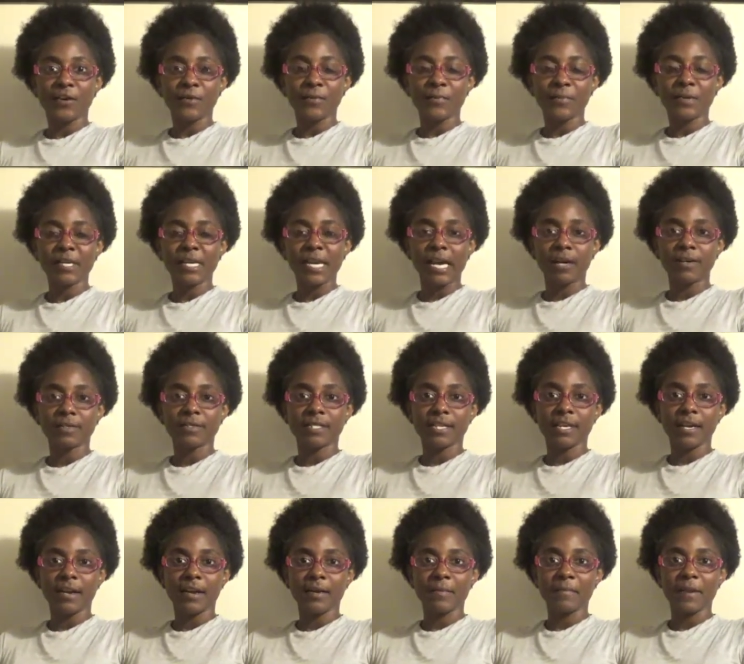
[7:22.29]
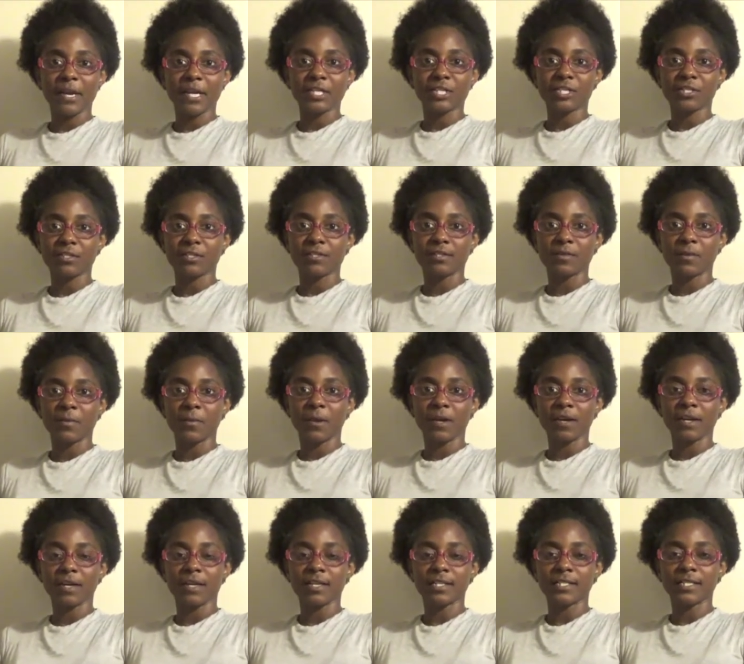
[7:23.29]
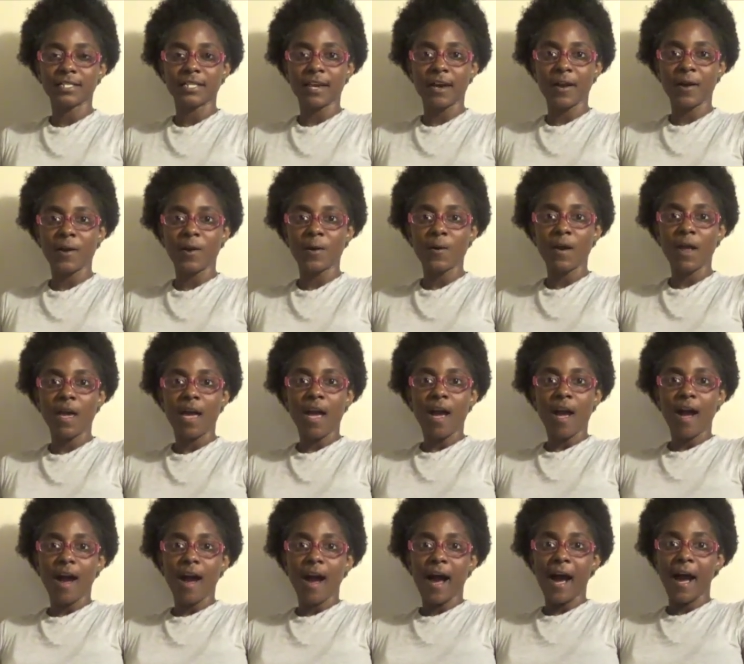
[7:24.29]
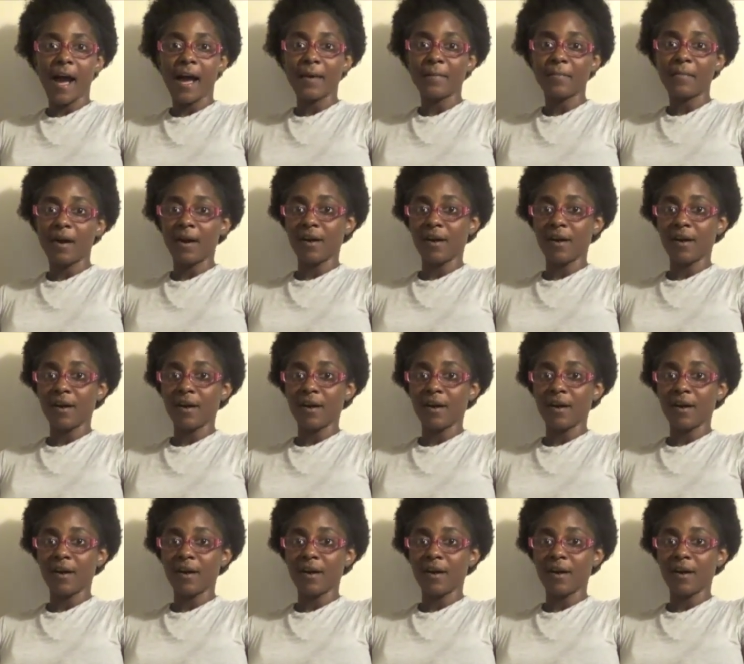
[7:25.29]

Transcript: put out there and make sure the word gets out. I'm